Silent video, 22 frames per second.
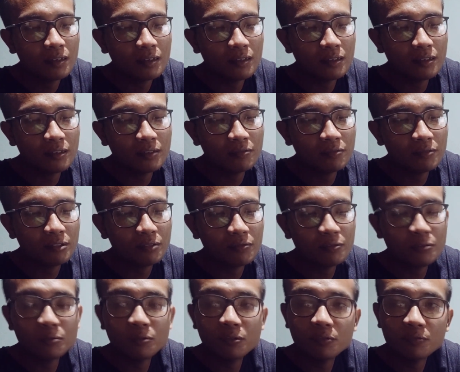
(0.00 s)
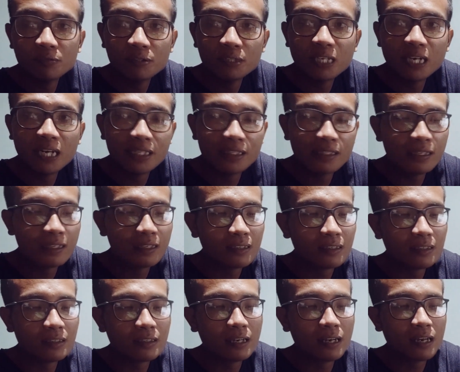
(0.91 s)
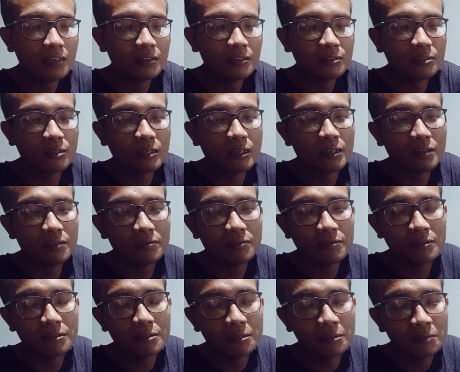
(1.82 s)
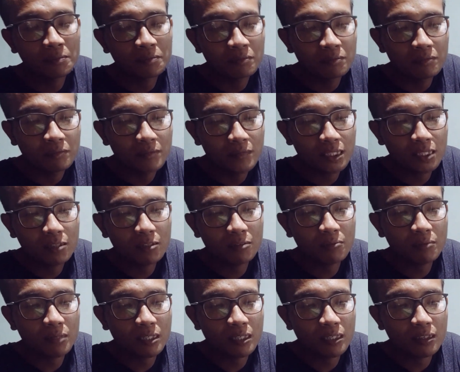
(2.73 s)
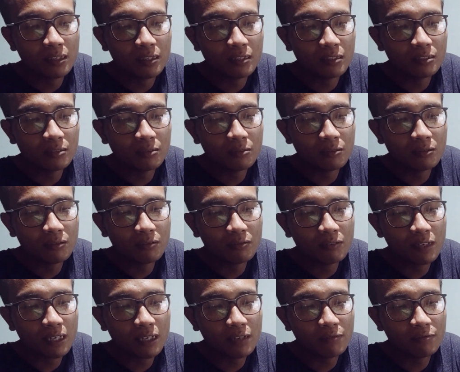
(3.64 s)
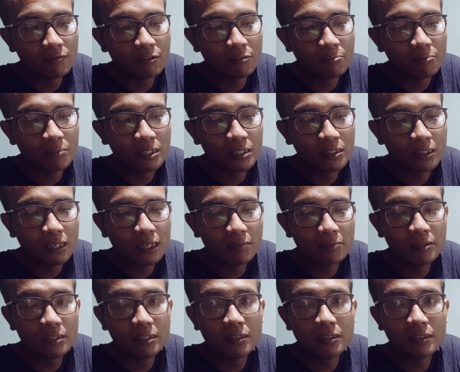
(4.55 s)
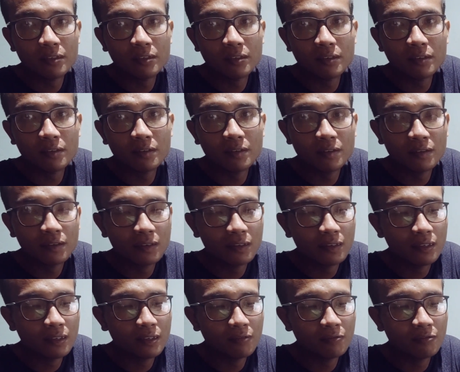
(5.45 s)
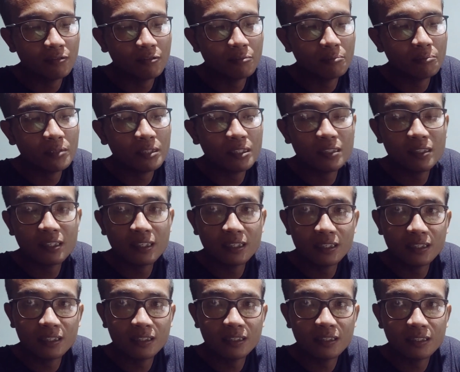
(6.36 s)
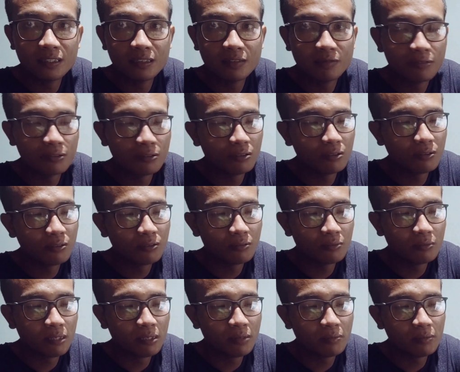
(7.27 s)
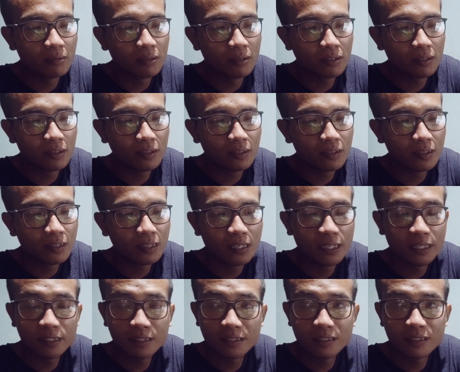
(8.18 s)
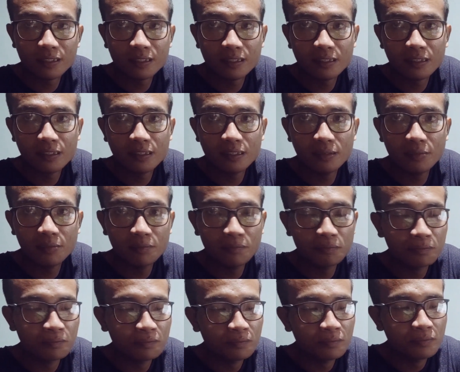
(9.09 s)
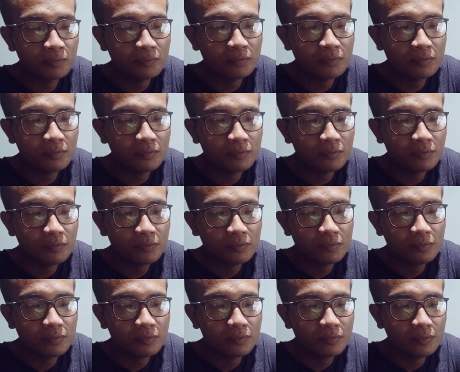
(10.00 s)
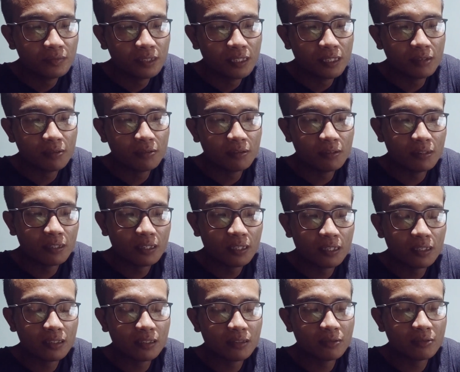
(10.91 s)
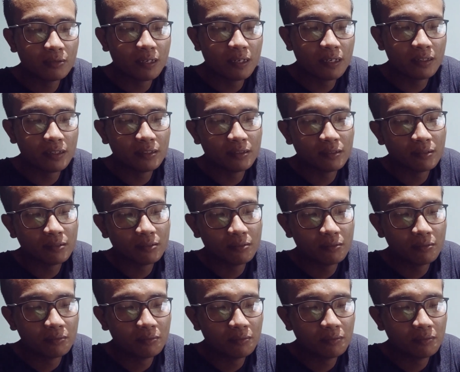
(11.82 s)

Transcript: Here, if we dissect this hard drive, there will be a sort of like floppy type here, floppy disk, if you don't remember, like a CD that rotates, right? So